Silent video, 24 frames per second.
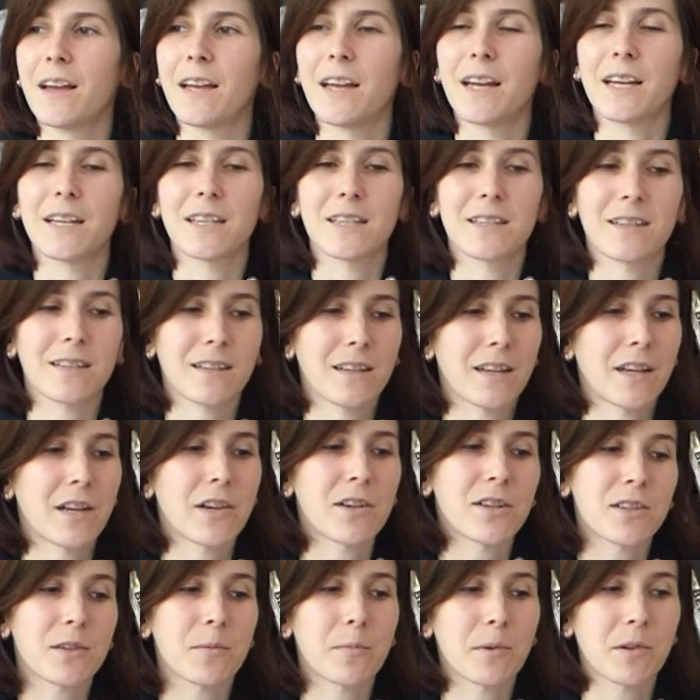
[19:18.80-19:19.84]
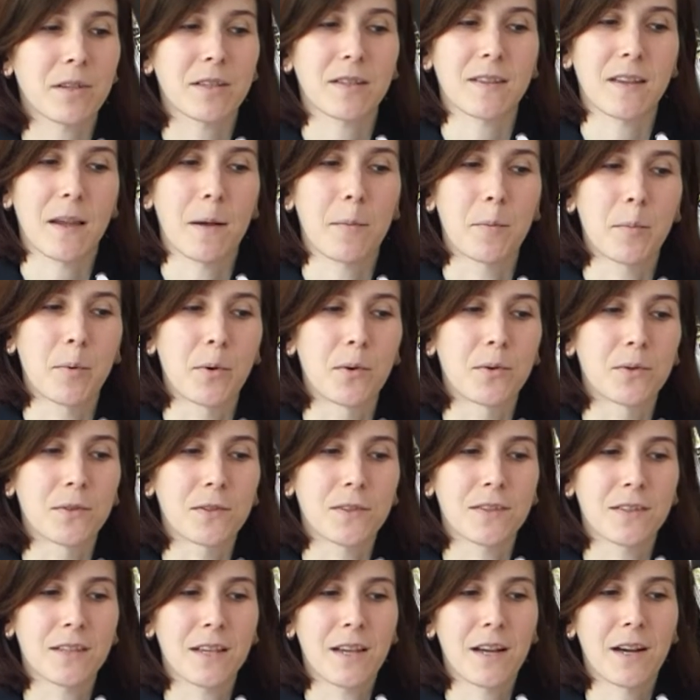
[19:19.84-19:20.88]
And here are some
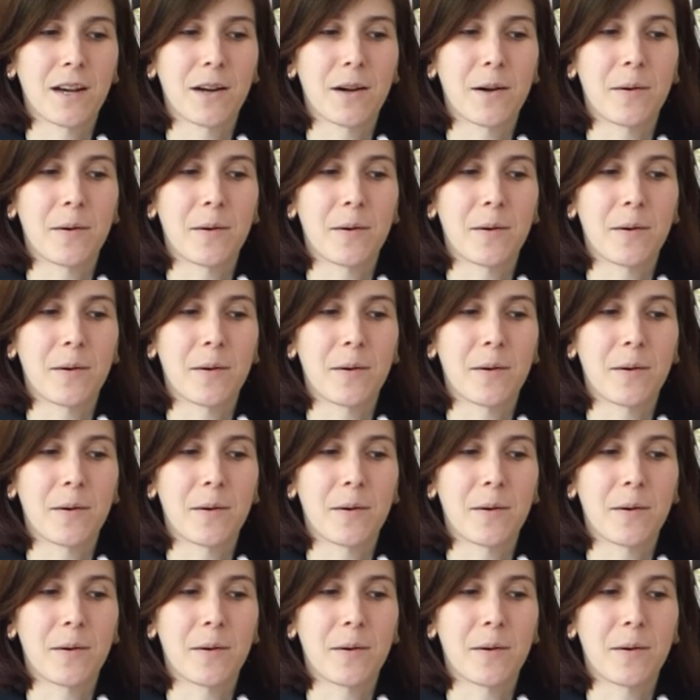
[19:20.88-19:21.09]
examples.